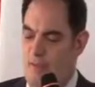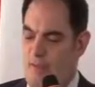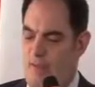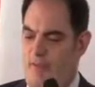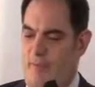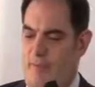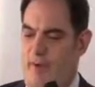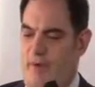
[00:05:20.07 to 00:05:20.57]

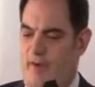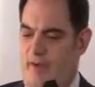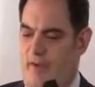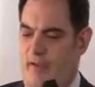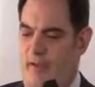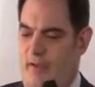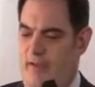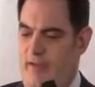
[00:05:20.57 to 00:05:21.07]
North
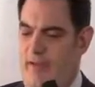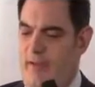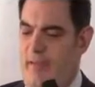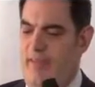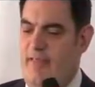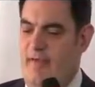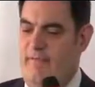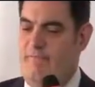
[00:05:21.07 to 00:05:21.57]
America
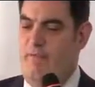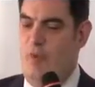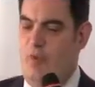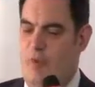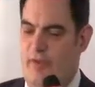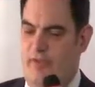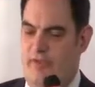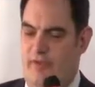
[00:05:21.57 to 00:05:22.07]
that
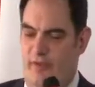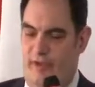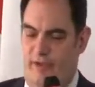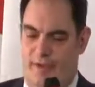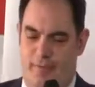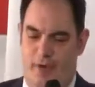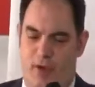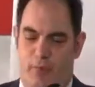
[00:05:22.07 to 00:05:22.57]
focused
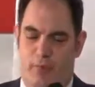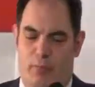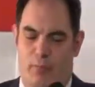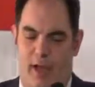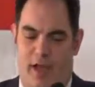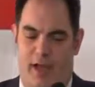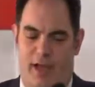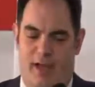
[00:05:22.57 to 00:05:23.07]
on
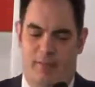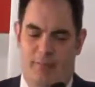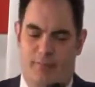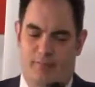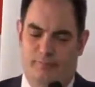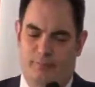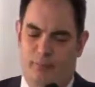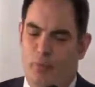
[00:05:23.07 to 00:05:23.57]

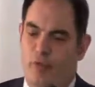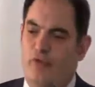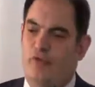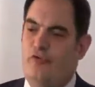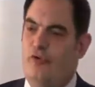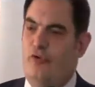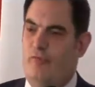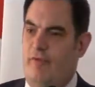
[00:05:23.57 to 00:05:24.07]

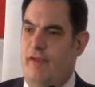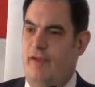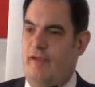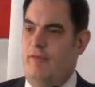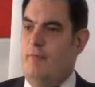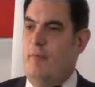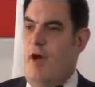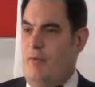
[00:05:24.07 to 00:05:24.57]
preserving
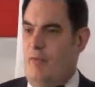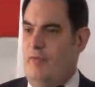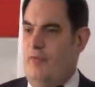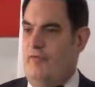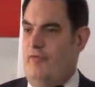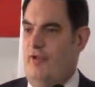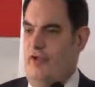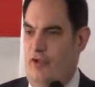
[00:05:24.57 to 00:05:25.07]

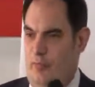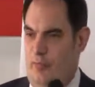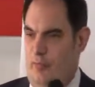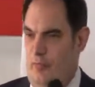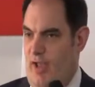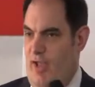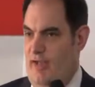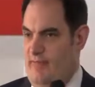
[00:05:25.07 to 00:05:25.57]
democracy,
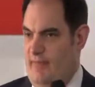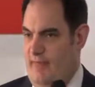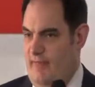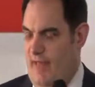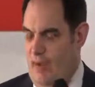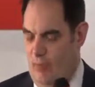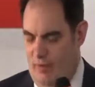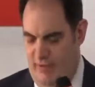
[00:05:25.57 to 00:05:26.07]
human rights, and
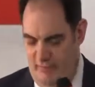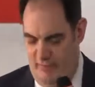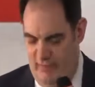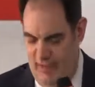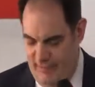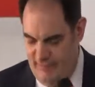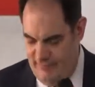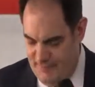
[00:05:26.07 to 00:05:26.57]
that way of
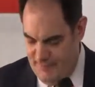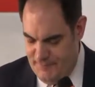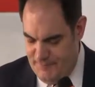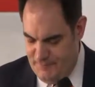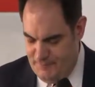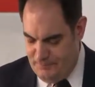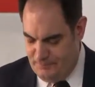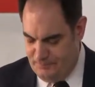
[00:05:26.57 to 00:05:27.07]
life.
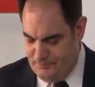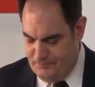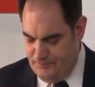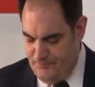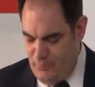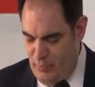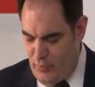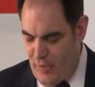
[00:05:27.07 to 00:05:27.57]

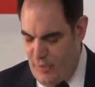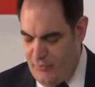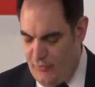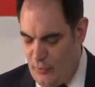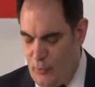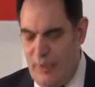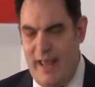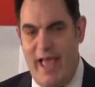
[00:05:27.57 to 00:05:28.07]

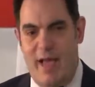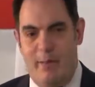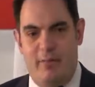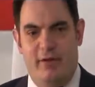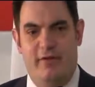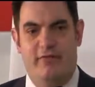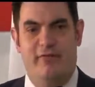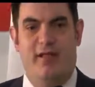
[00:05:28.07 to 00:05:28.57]
So what
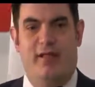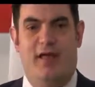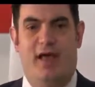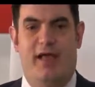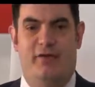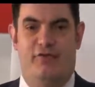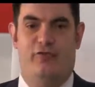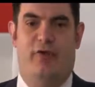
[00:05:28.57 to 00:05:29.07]
happened is the
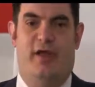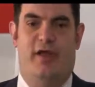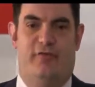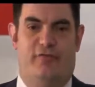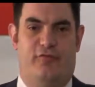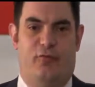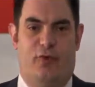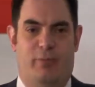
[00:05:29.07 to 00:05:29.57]
alliance
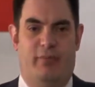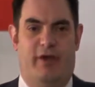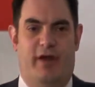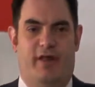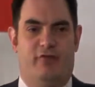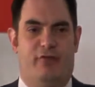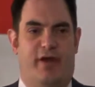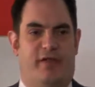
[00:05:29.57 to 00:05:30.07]
transformed, and
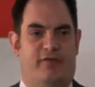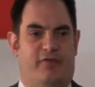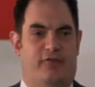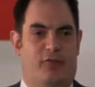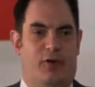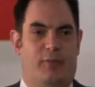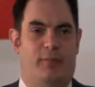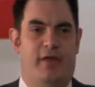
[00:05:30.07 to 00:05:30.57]
it
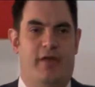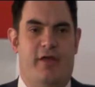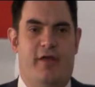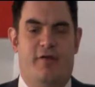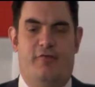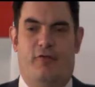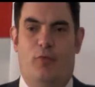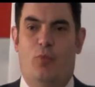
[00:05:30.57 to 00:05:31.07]
transformed
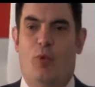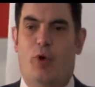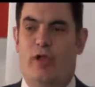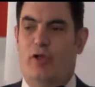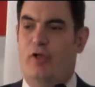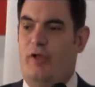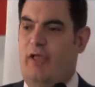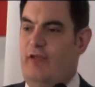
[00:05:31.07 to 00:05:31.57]
from one
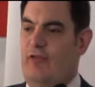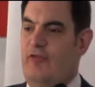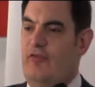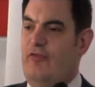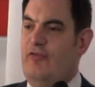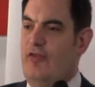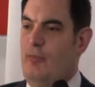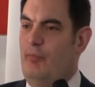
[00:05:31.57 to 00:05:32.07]
looking
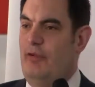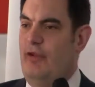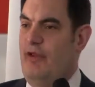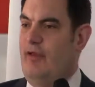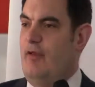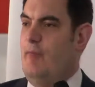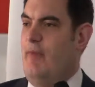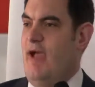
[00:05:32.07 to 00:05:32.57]
simply
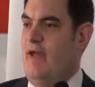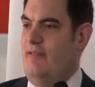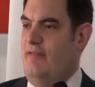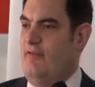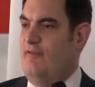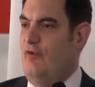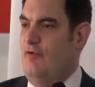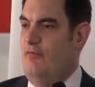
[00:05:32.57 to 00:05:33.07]
to combat
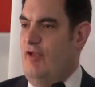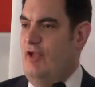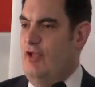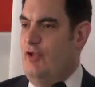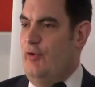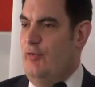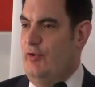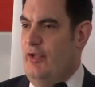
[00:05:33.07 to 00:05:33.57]
the Soviet
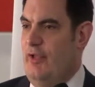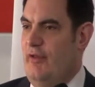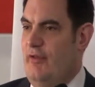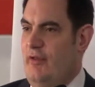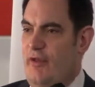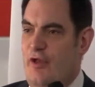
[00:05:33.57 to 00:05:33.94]
Union